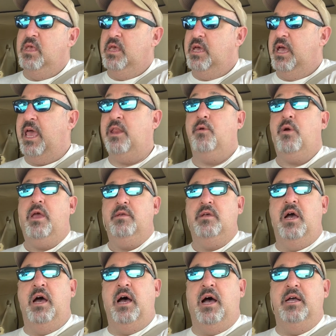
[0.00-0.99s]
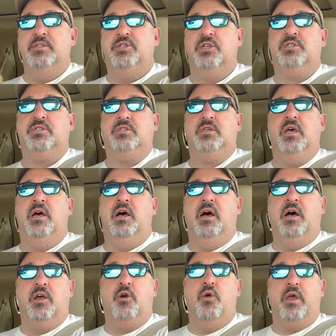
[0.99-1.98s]
anyway, just
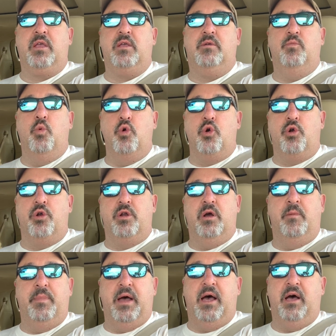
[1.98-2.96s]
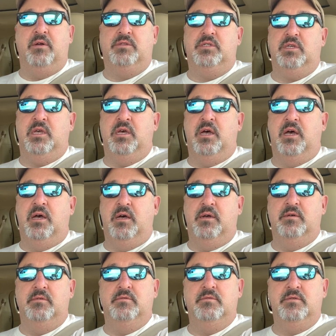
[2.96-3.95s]
a quick word about,
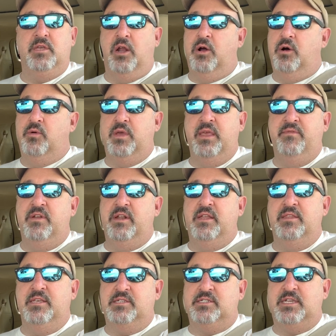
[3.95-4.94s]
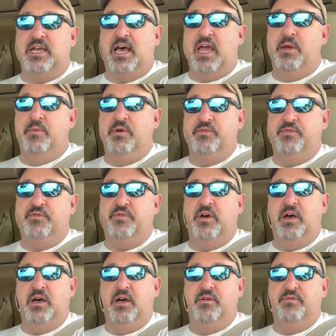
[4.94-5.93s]
even in this time of
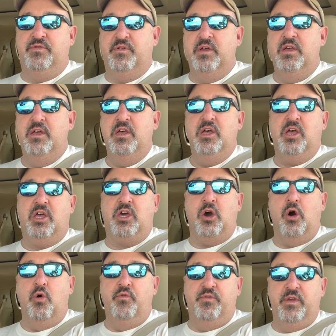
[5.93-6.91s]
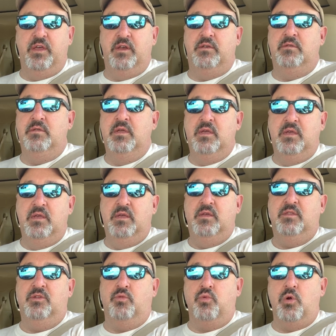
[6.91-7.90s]
COVID,
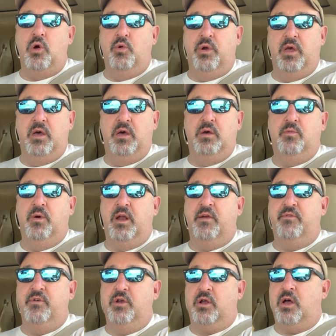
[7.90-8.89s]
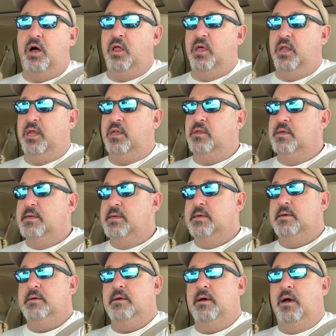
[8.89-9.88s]
the Rona, whatever you're calling it,
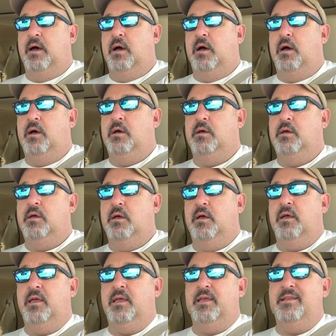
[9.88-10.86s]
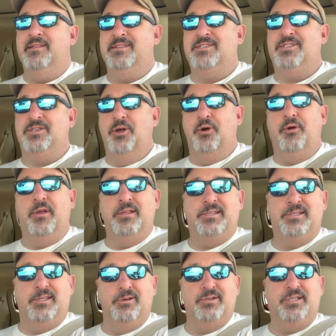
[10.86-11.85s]

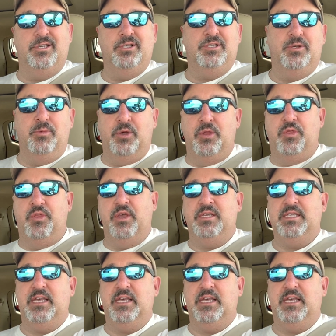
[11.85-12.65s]
there's still some good things